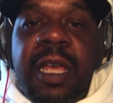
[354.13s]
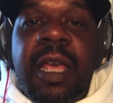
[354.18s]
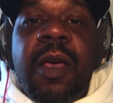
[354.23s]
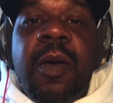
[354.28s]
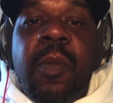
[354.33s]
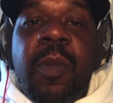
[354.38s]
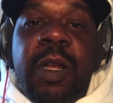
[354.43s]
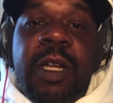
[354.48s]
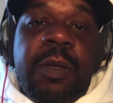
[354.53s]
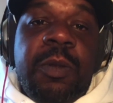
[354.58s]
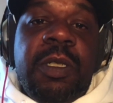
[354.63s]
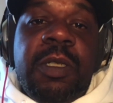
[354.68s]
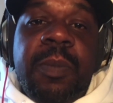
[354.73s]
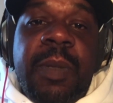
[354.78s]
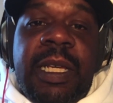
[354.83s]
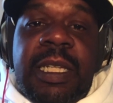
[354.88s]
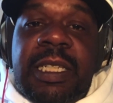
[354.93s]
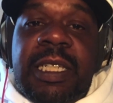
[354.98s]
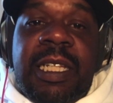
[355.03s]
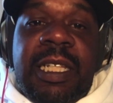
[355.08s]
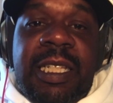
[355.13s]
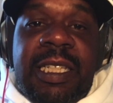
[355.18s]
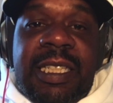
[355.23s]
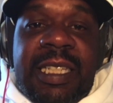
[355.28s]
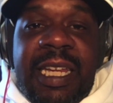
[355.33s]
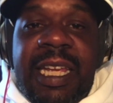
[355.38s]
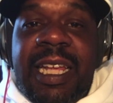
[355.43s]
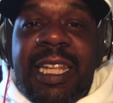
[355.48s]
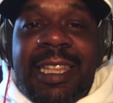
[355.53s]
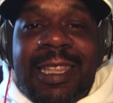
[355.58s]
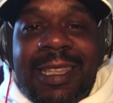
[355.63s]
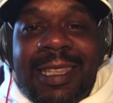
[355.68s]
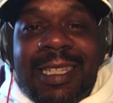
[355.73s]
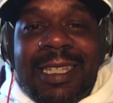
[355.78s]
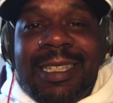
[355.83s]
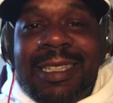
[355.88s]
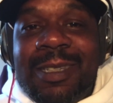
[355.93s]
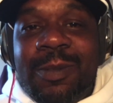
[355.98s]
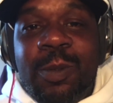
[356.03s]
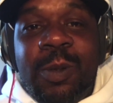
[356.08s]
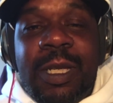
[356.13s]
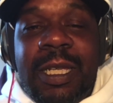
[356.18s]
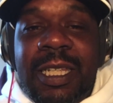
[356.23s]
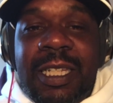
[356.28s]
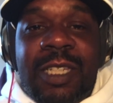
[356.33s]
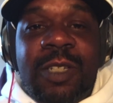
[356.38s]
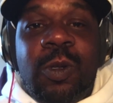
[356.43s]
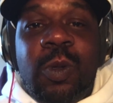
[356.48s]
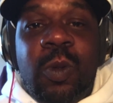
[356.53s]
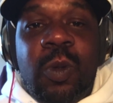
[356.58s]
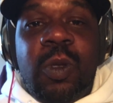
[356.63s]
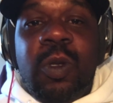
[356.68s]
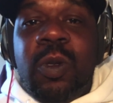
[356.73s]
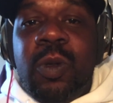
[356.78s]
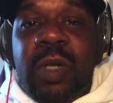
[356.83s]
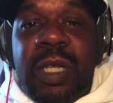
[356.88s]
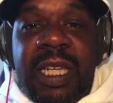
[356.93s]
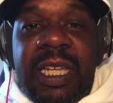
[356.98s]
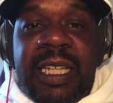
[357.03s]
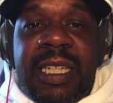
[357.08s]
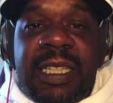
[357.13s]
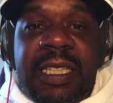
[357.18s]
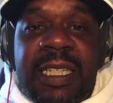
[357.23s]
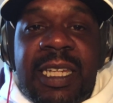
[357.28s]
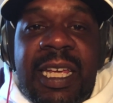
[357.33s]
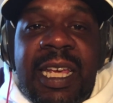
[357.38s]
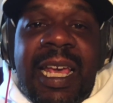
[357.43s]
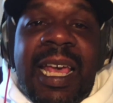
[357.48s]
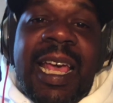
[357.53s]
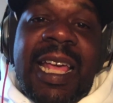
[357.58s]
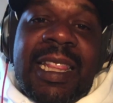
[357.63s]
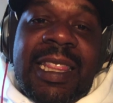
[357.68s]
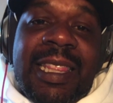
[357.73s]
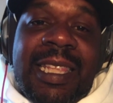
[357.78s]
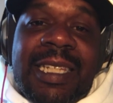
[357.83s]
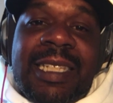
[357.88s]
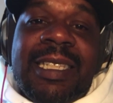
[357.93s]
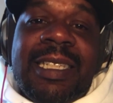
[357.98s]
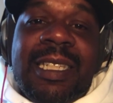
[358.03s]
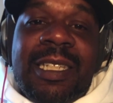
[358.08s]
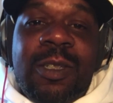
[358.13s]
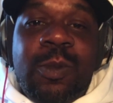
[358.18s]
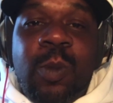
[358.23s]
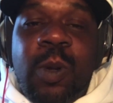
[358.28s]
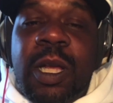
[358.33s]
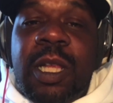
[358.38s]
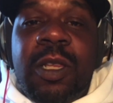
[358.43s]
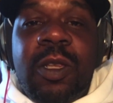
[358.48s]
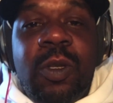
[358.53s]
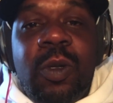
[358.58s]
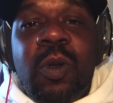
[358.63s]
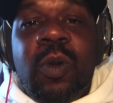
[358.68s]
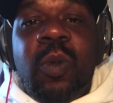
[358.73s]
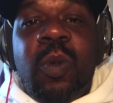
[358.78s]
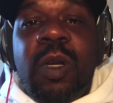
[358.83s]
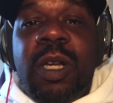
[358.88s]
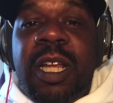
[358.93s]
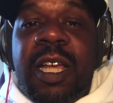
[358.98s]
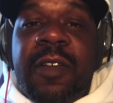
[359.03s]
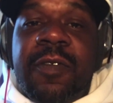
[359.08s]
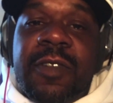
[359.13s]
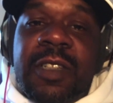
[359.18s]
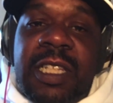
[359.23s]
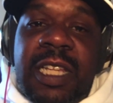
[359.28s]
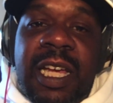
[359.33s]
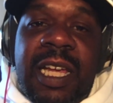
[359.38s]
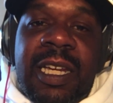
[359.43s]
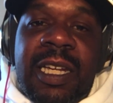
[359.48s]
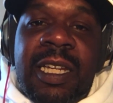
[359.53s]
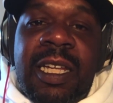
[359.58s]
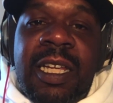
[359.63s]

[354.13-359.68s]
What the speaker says: but he was basically saying, this is who Luke is, and this is what Luke would have done.